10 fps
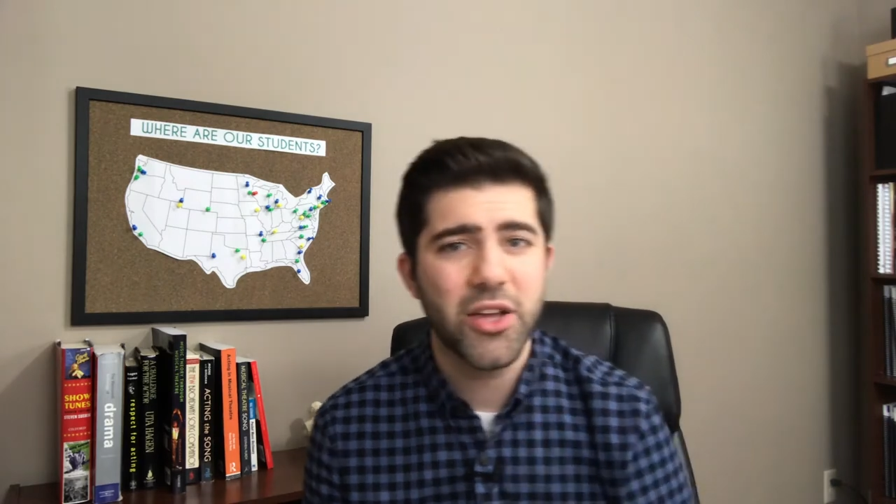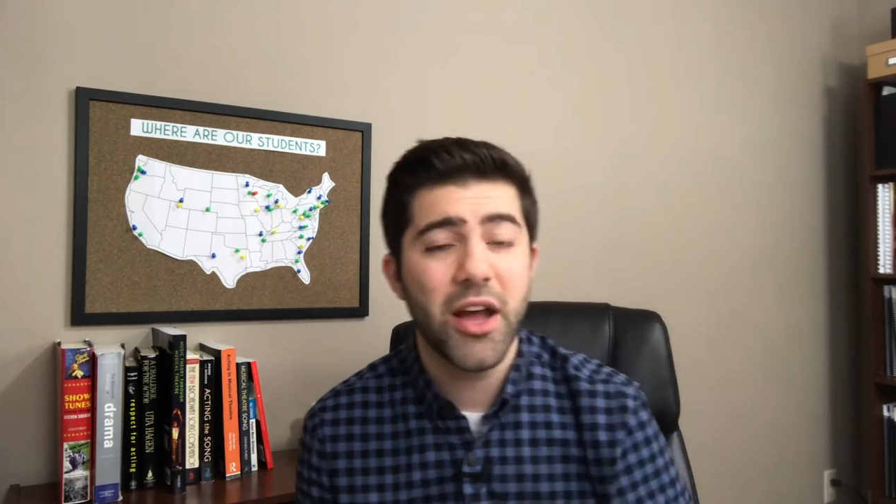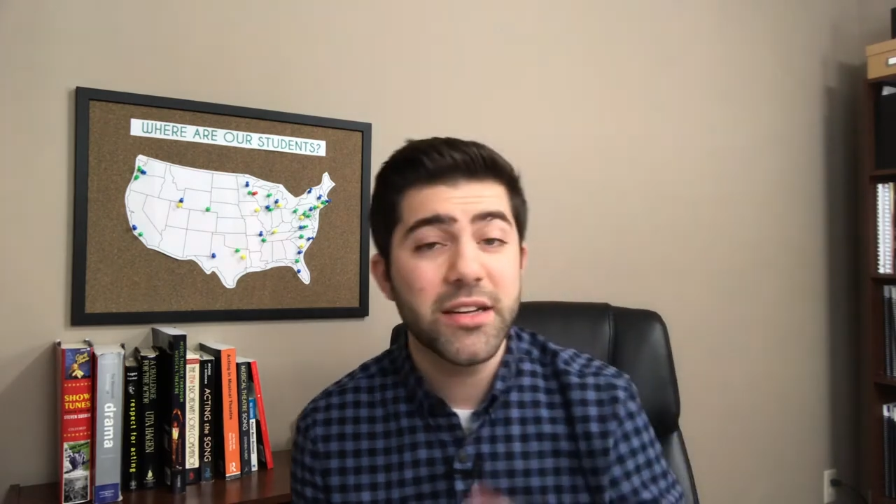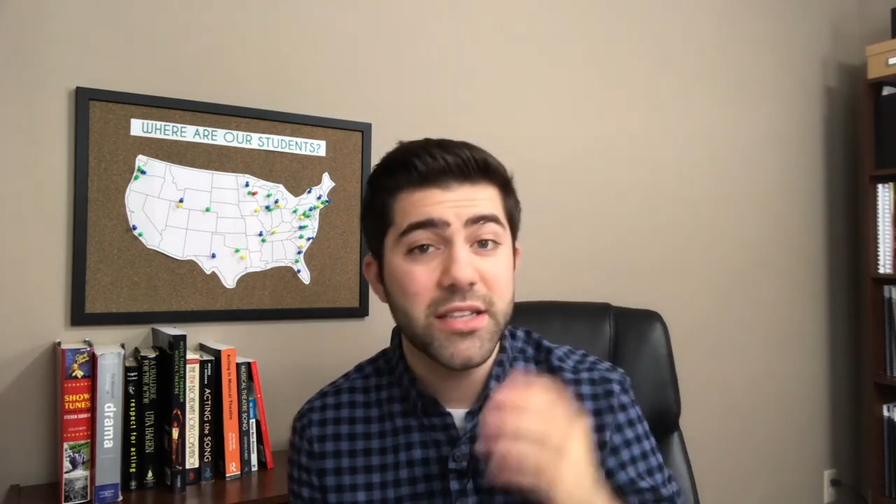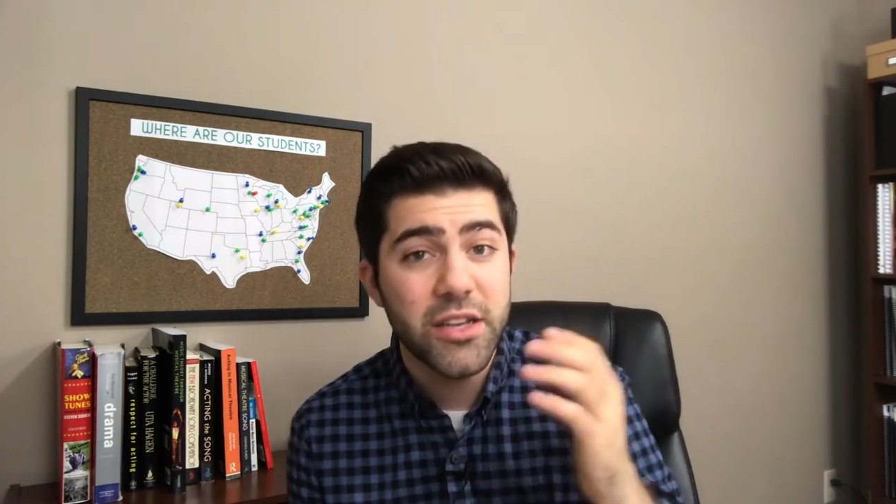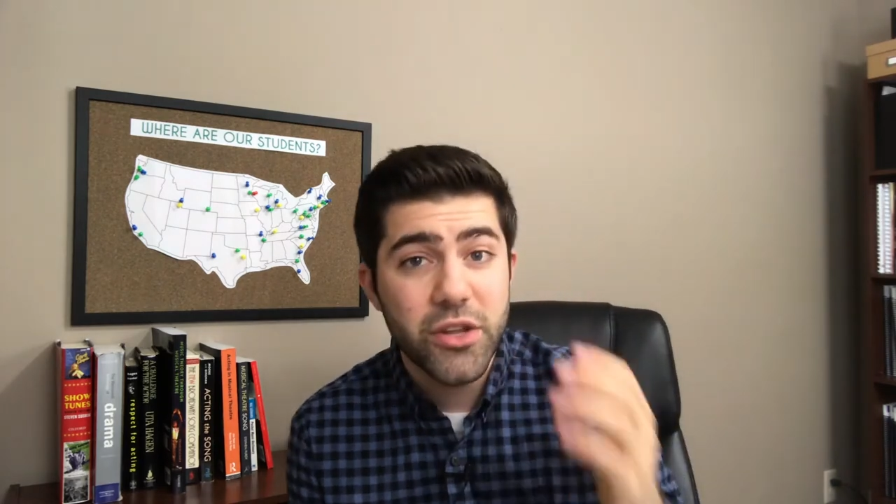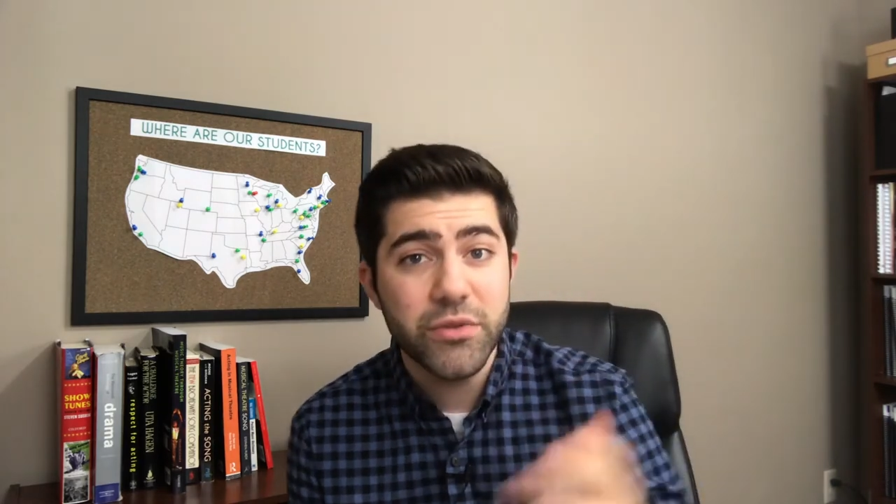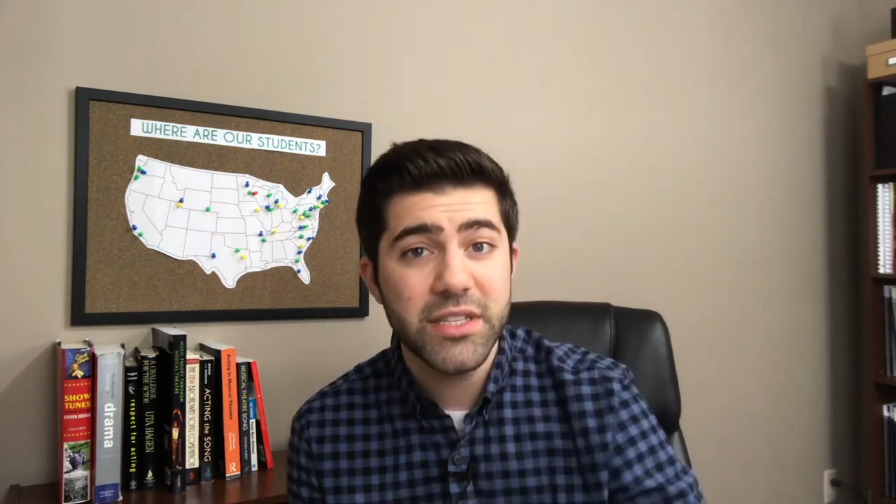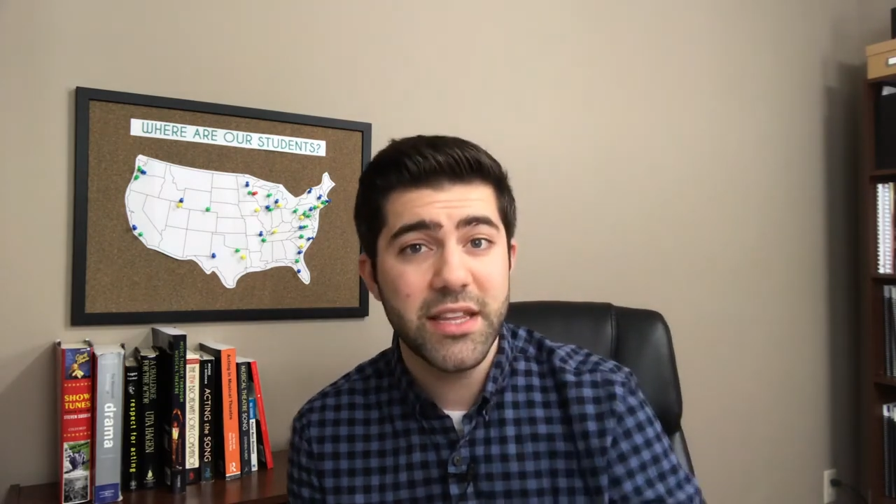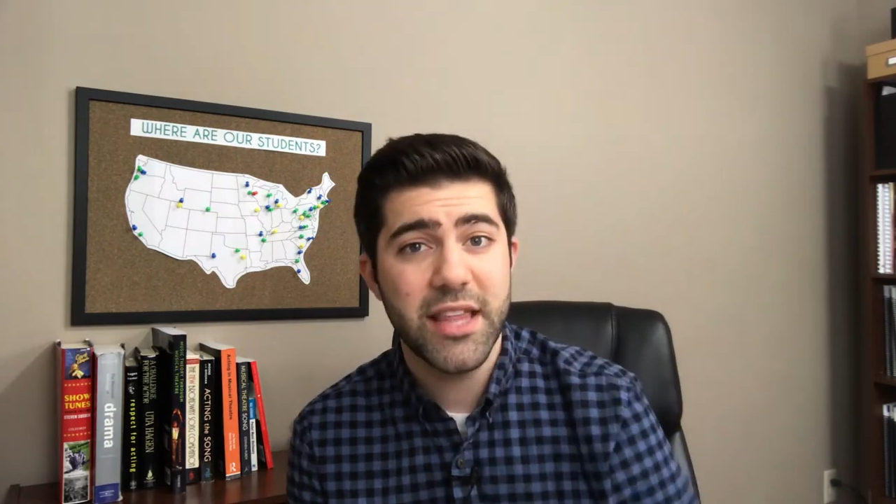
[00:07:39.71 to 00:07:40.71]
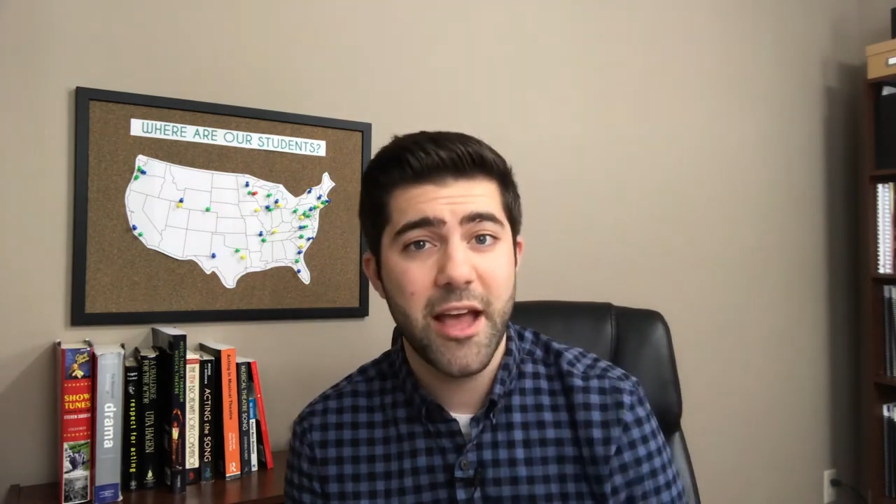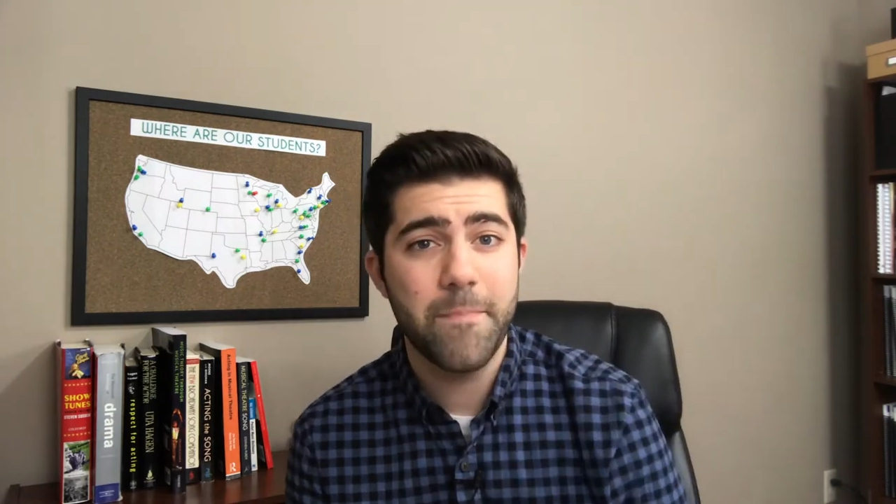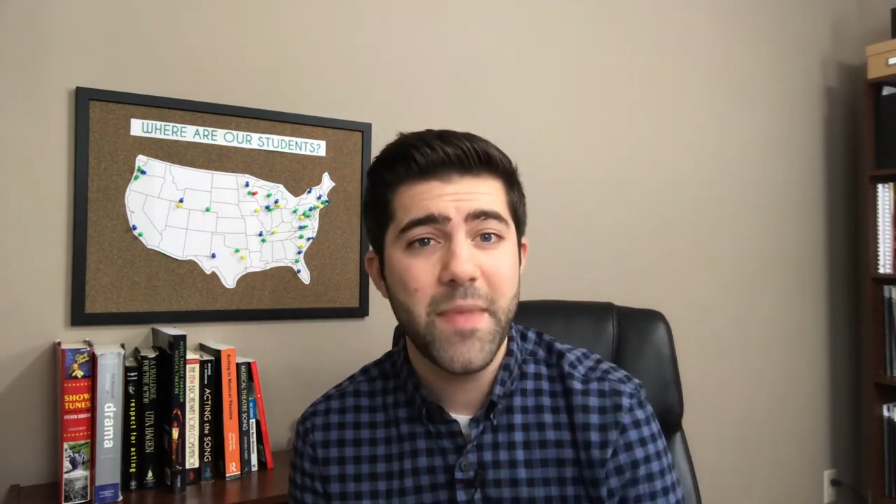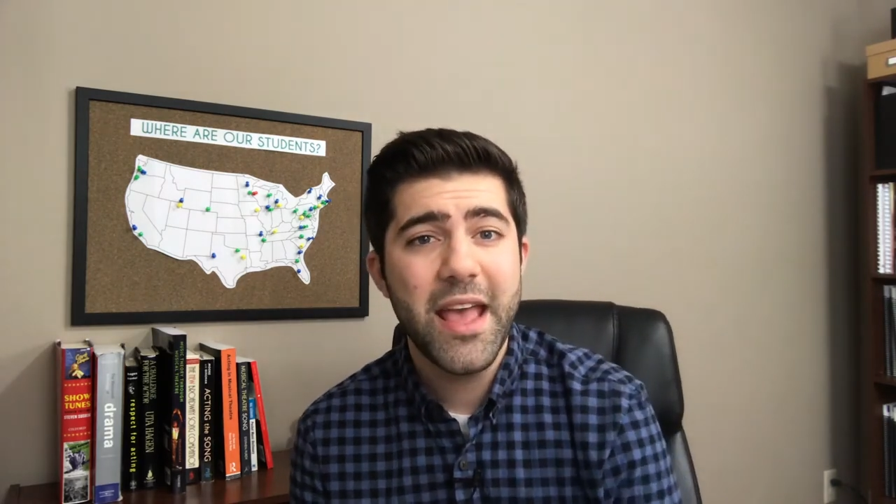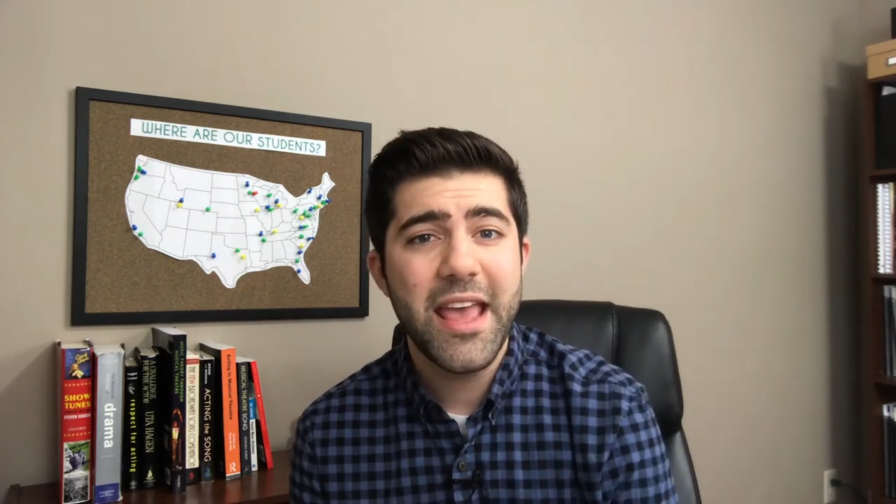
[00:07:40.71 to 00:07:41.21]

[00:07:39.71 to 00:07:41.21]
songs and using them